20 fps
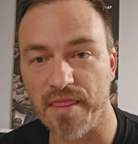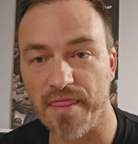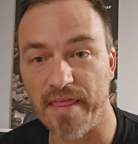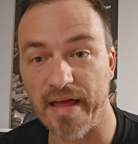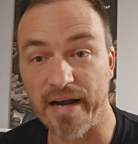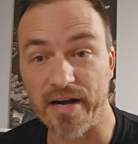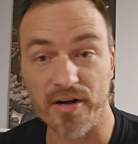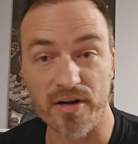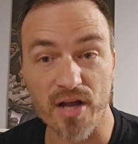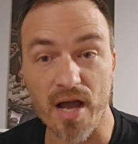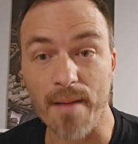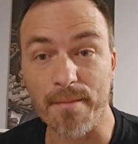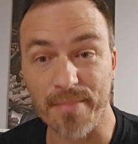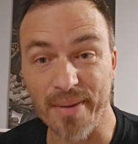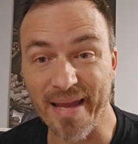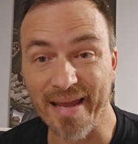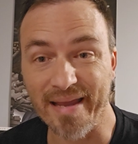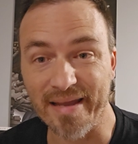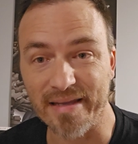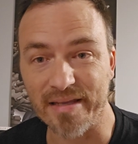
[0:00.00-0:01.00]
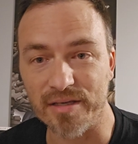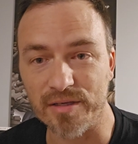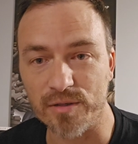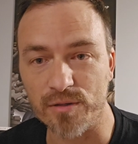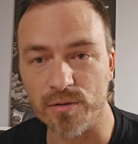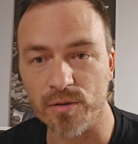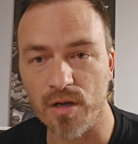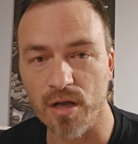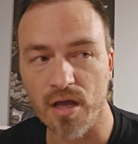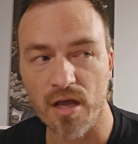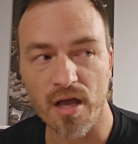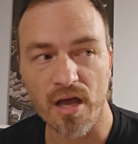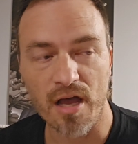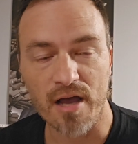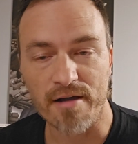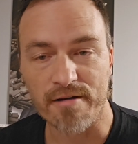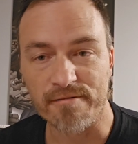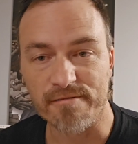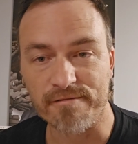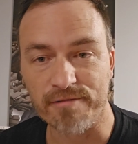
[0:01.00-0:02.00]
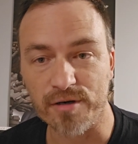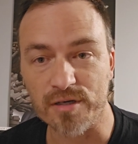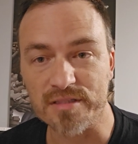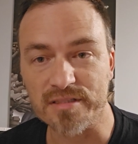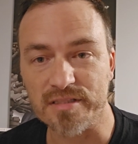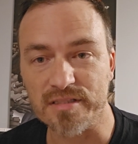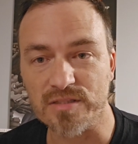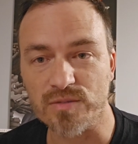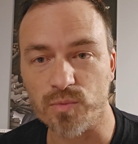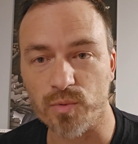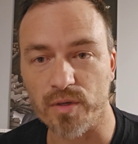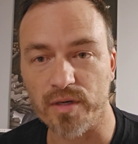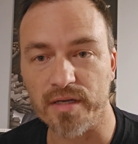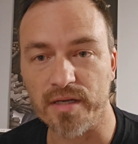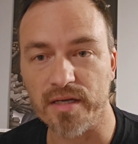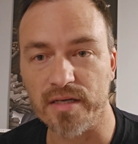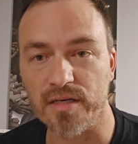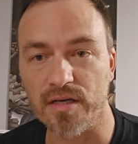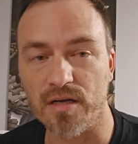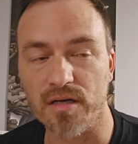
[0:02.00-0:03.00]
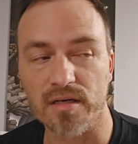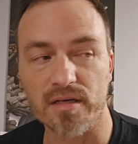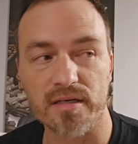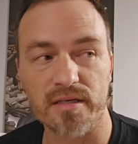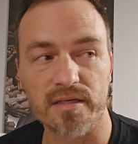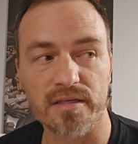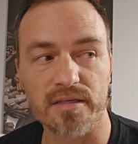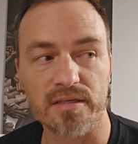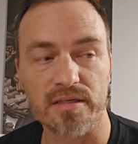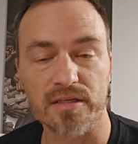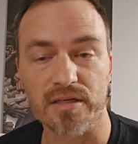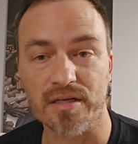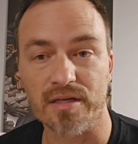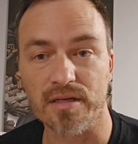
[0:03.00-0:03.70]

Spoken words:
that are not paying you versus working on